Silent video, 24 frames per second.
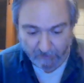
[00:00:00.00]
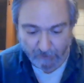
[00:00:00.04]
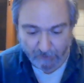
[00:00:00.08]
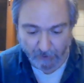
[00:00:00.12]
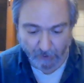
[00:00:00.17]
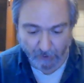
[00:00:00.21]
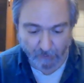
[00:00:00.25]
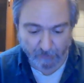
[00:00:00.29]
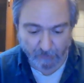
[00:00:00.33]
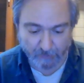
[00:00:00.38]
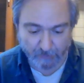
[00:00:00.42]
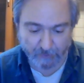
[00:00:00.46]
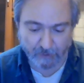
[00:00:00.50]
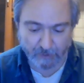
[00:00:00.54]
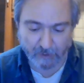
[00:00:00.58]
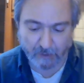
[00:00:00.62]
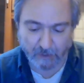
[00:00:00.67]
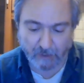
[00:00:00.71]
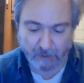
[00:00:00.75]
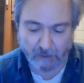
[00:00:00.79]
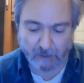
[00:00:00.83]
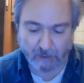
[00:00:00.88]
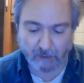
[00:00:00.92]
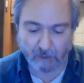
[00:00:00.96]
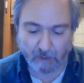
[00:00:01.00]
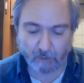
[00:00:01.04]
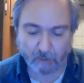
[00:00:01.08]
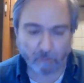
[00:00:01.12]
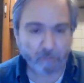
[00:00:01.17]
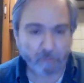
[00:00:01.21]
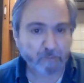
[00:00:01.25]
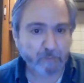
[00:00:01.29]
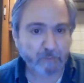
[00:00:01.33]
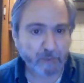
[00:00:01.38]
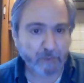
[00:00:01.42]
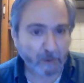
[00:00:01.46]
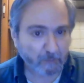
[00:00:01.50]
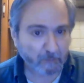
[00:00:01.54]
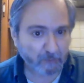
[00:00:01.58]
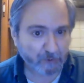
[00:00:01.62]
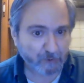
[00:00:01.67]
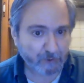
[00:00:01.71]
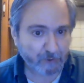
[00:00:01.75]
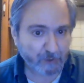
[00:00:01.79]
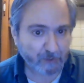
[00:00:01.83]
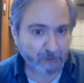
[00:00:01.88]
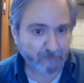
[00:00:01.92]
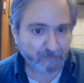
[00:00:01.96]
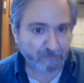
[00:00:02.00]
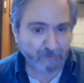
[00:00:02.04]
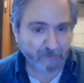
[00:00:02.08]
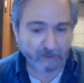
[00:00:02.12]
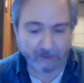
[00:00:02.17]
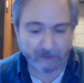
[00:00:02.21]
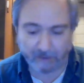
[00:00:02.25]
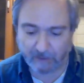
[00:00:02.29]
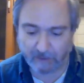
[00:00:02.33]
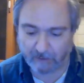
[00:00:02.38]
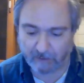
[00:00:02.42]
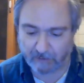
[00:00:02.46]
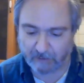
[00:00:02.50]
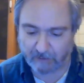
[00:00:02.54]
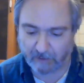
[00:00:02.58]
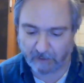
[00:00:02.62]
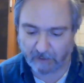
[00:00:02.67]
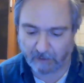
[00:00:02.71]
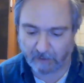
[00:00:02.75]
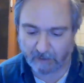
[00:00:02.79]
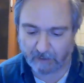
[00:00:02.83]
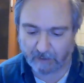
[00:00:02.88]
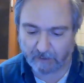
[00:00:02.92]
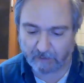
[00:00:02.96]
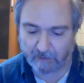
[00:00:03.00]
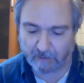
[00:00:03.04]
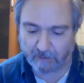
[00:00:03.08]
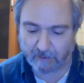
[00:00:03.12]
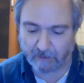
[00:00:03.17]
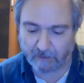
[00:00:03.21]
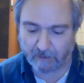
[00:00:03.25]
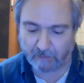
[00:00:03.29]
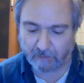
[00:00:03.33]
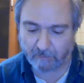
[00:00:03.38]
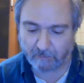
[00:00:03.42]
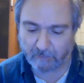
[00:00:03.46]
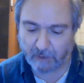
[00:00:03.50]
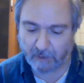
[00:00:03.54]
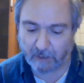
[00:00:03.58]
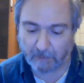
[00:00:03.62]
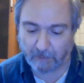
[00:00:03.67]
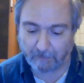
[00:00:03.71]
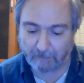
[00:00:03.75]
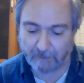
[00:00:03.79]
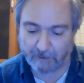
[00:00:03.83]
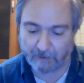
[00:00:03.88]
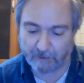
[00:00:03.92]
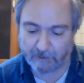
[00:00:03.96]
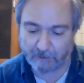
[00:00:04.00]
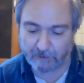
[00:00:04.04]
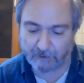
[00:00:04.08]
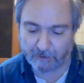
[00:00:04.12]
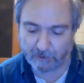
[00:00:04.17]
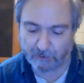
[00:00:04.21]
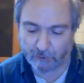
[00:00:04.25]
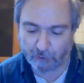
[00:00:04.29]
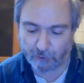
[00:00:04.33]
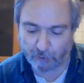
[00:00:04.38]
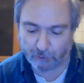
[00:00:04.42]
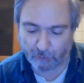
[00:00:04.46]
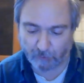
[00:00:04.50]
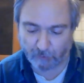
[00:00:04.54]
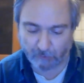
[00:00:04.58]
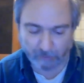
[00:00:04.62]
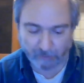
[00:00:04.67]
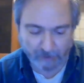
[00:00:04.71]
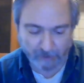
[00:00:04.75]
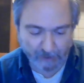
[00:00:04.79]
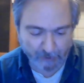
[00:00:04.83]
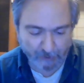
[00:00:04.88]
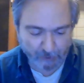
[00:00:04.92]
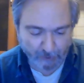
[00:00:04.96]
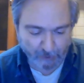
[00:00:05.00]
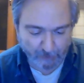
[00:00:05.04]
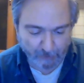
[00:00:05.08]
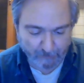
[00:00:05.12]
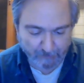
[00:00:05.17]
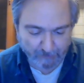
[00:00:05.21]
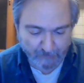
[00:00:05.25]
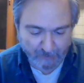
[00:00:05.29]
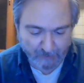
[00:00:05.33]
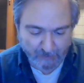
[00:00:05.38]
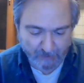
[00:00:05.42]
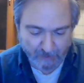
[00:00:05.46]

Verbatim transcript: Jones, you know, published their findings uh, and opinions in the journal Nature